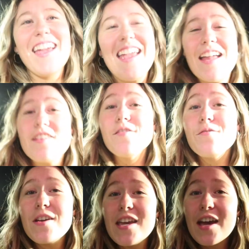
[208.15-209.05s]
And
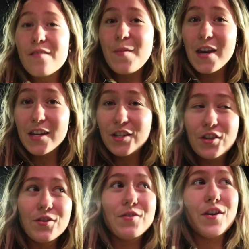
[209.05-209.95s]
we have made it
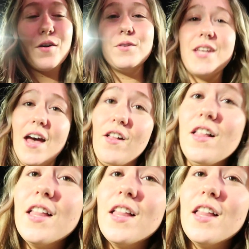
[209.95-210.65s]
to the hotel.